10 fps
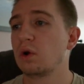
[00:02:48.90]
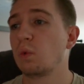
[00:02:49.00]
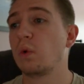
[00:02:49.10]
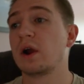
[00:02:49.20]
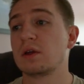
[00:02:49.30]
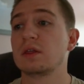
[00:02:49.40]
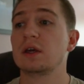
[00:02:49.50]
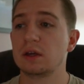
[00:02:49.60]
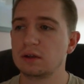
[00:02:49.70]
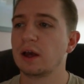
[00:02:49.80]
where
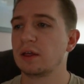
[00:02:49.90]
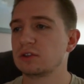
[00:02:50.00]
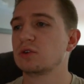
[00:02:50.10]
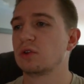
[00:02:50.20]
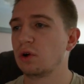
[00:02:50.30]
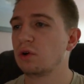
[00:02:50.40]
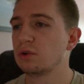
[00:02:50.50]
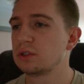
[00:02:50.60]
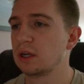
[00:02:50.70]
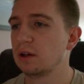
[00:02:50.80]
so the
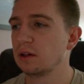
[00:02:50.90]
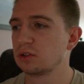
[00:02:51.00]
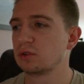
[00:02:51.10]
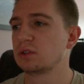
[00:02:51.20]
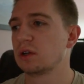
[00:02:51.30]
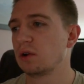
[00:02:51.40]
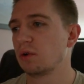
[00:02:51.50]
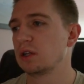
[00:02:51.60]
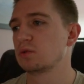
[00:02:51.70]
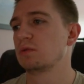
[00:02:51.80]
wholesale electricity
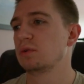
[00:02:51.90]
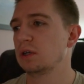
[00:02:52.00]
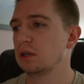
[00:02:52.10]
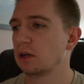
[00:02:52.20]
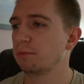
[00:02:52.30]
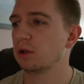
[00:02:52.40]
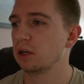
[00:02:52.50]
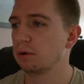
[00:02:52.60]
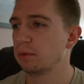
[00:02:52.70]
rates would be $1 million.